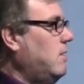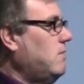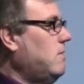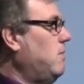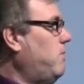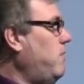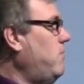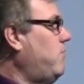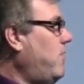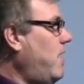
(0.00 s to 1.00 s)
some
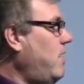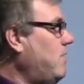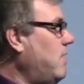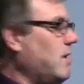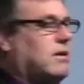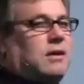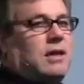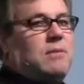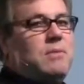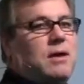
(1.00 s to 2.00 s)
french fries and a,
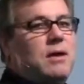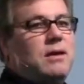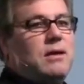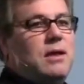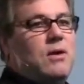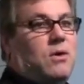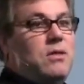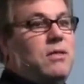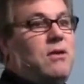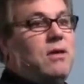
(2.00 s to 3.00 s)
get me a, or
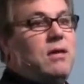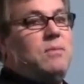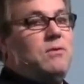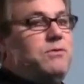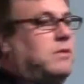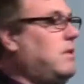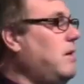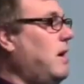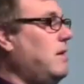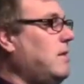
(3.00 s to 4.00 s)
either that or get me a foot
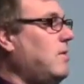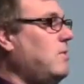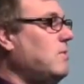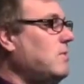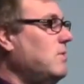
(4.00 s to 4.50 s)
long hot dog.